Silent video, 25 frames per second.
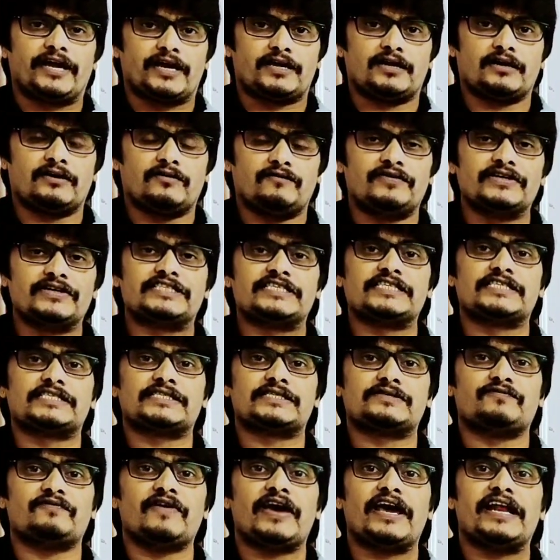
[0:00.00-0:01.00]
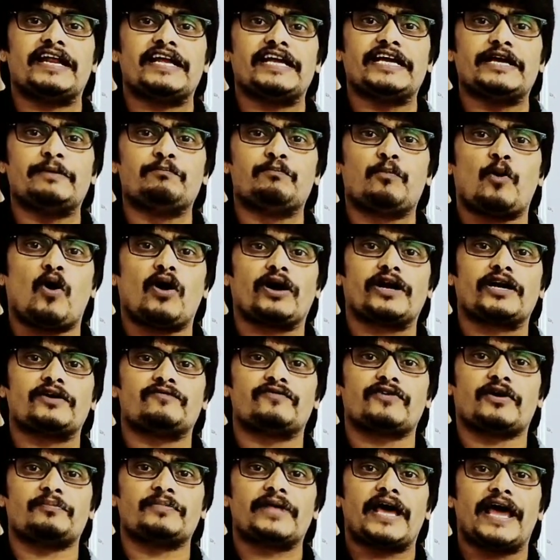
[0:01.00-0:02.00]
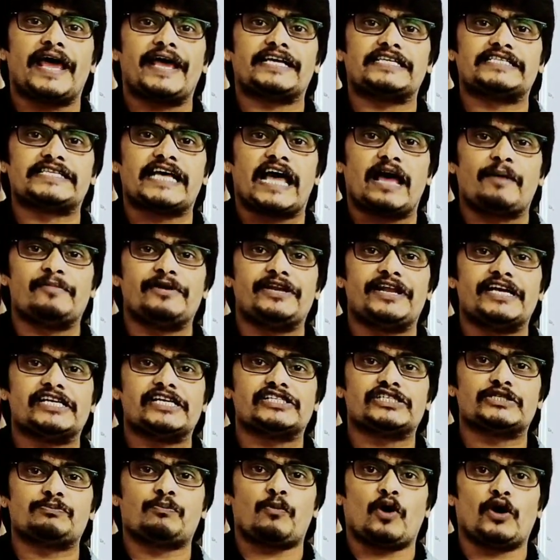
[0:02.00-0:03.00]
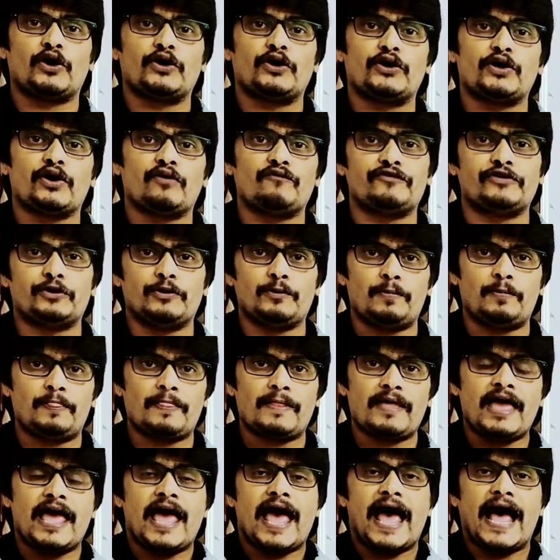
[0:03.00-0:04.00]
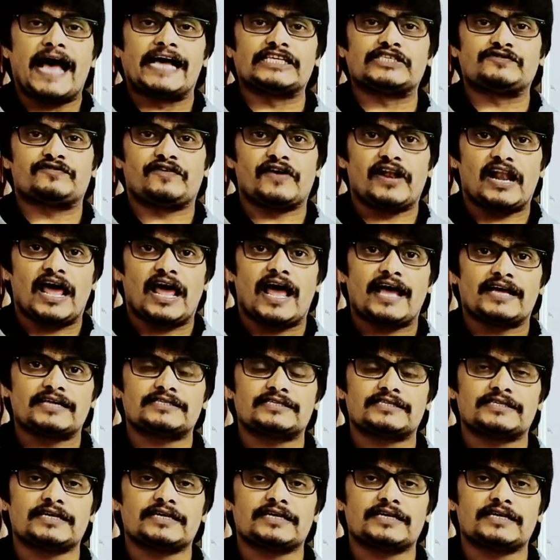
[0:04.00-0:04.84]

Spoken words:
which is very important from the examination point of view as well as